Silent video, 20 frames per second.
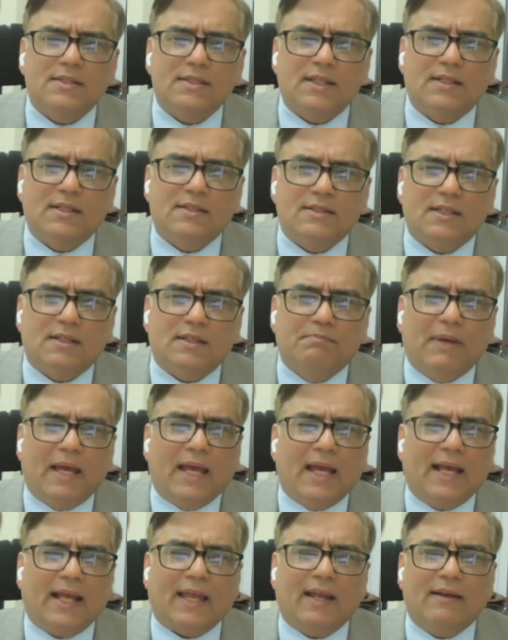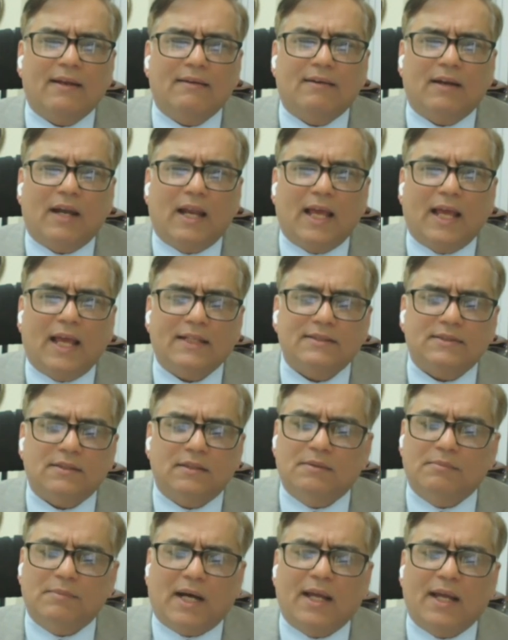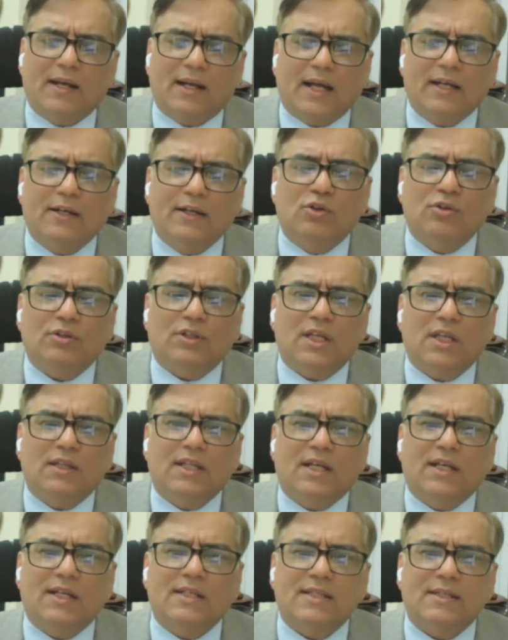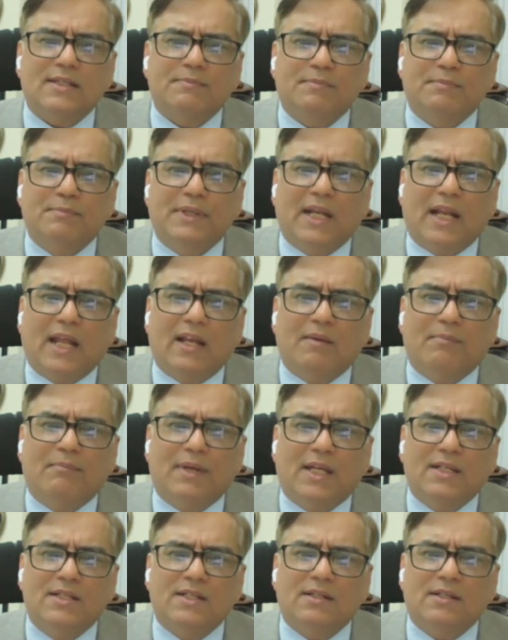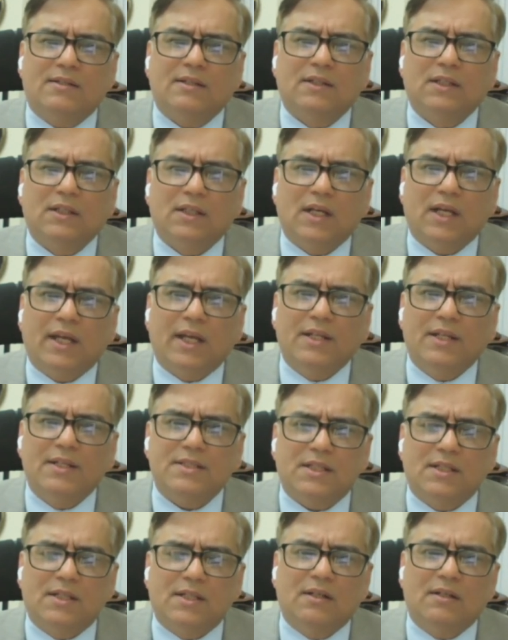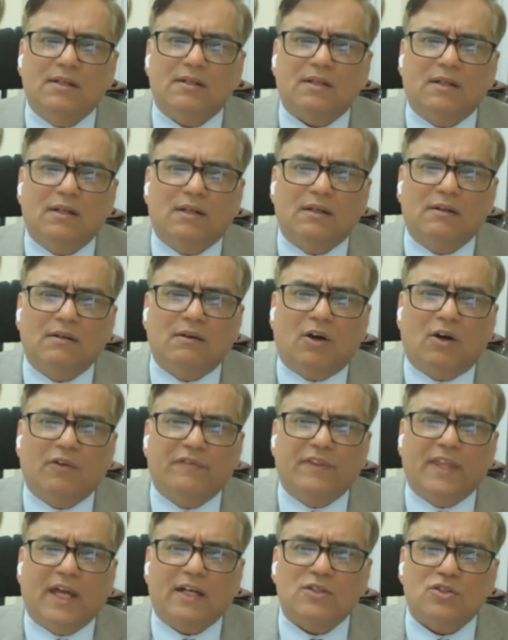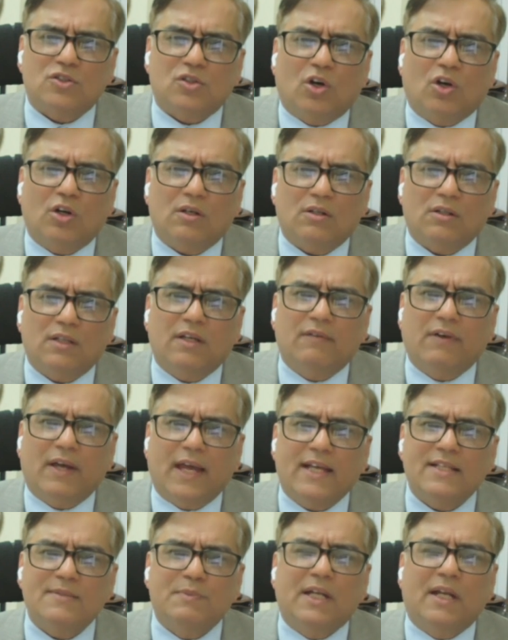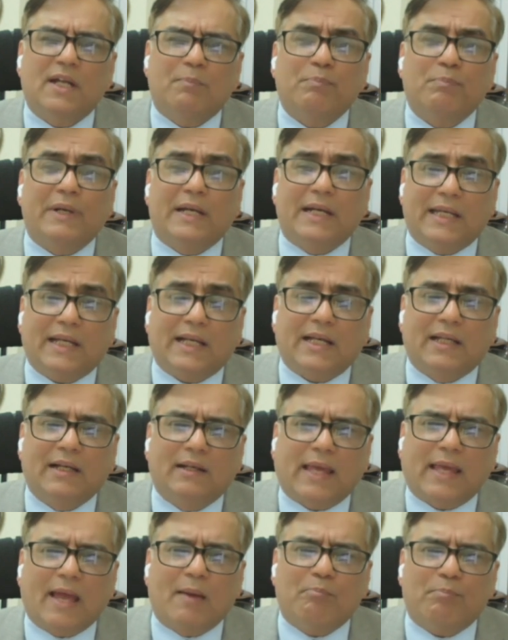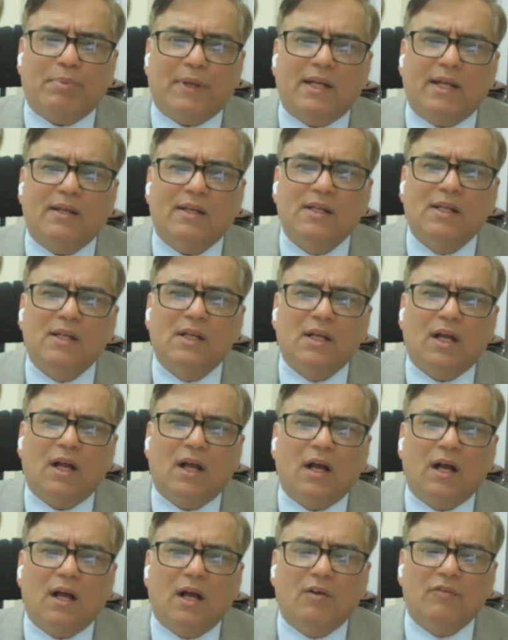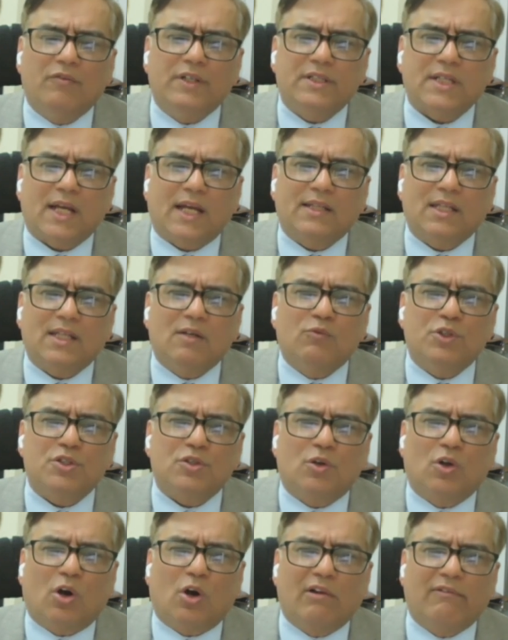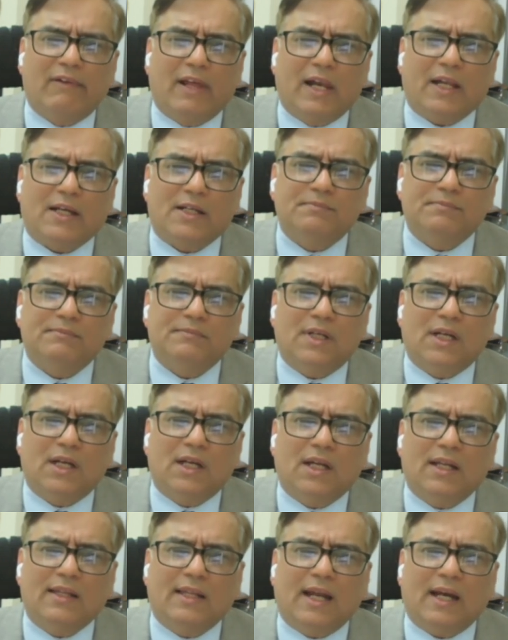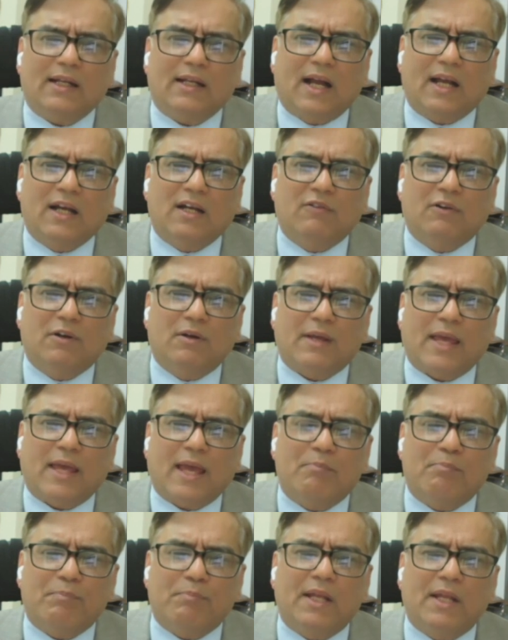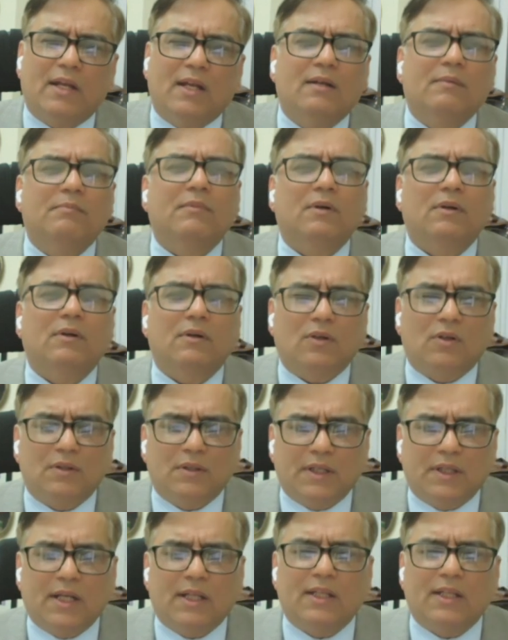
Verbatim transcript: sit sit back and relax. Uh, I I don't think there has been any major incident uh, of that sort. There has been a political campaign. Uh, which I think we should all hmm. welcome. But there was a kind of a campaign was, in, there, well,